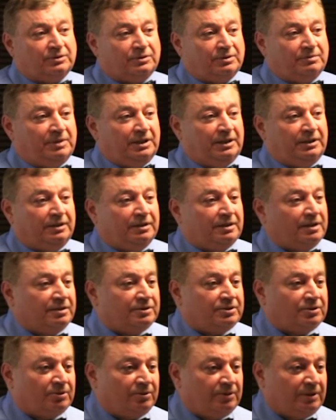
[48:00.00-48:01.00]
to Romania, and I
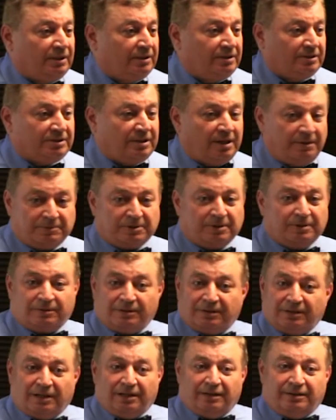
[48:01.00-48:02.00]
saw that there's
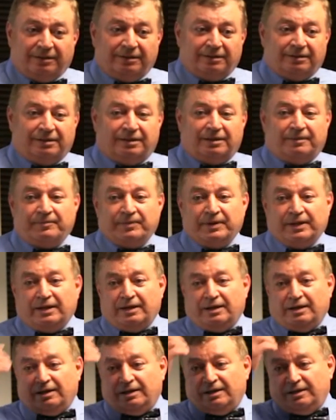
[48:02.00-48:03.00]
absolutely nothing there.
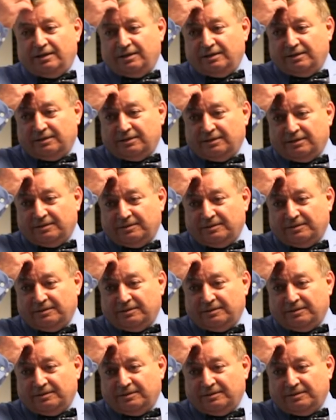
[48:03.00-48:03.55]
And